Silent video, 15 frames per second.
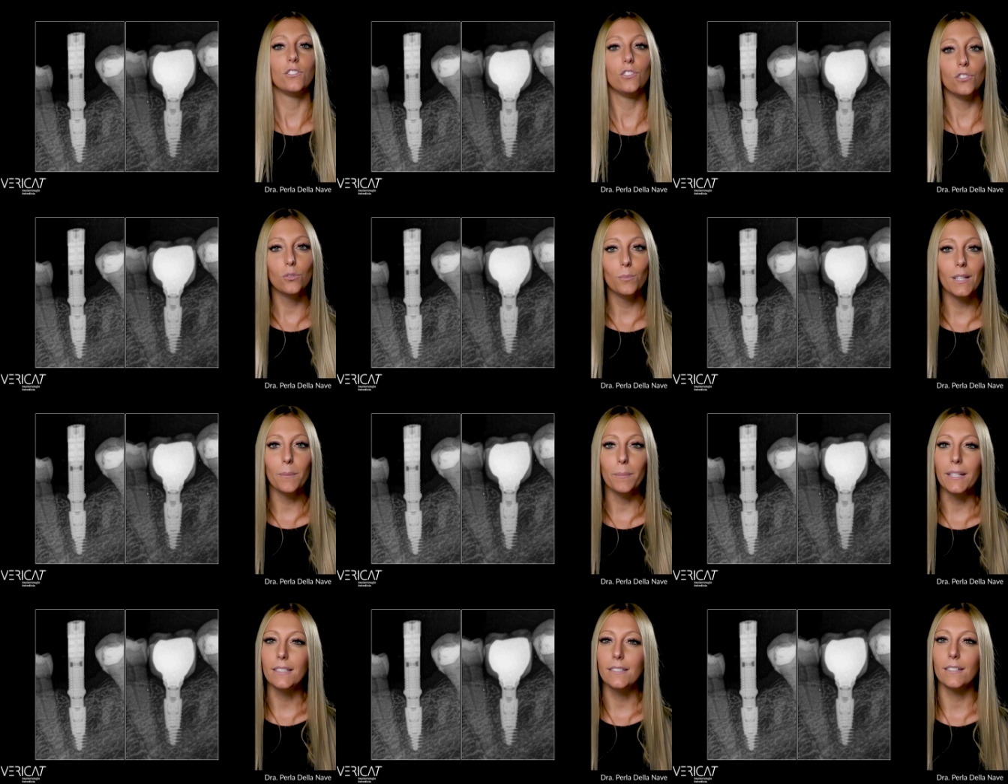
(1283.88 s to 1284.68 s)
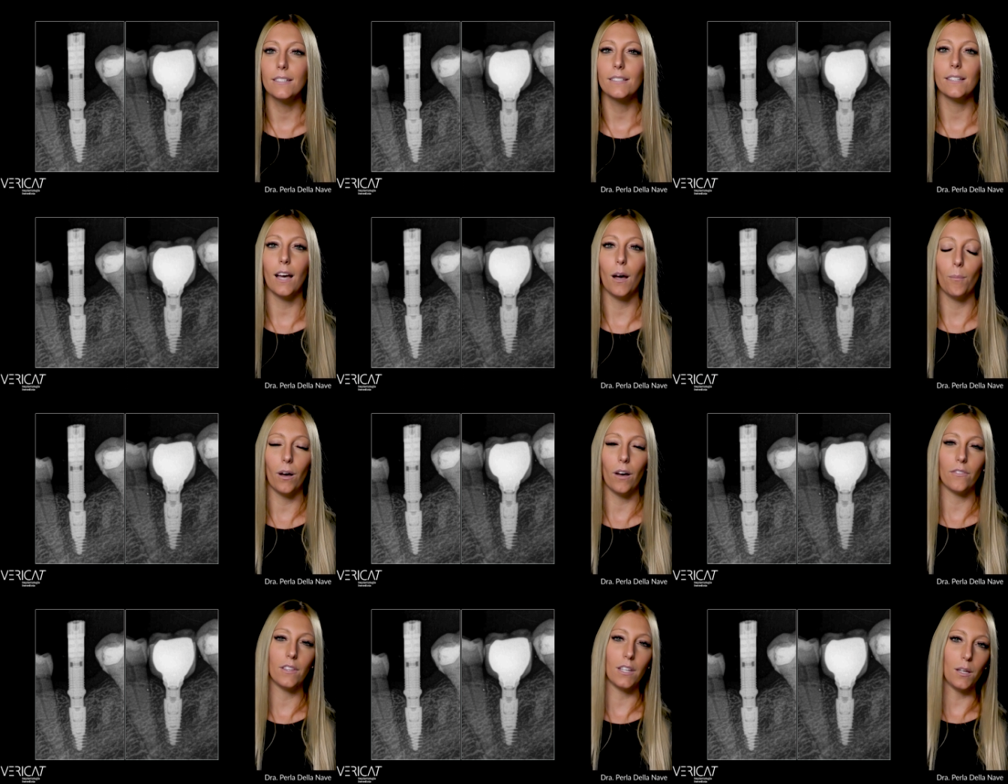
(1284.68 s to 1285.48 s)
2 millimeters
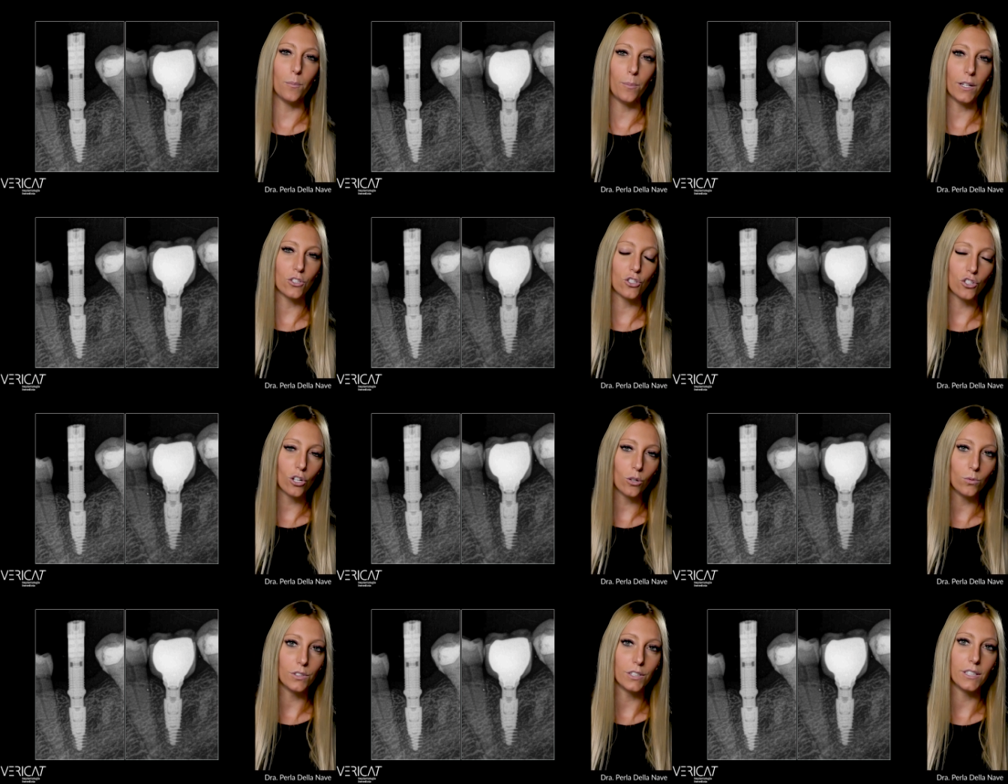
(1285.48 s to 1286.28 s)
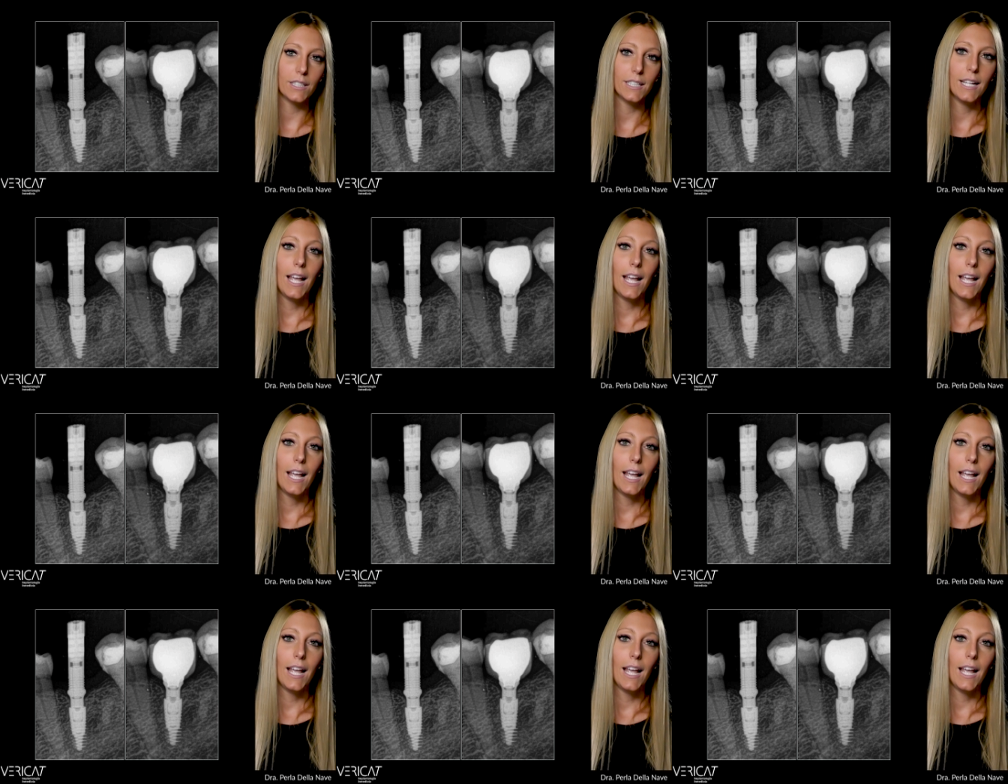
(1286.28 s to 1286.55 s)
above the implant shoulder.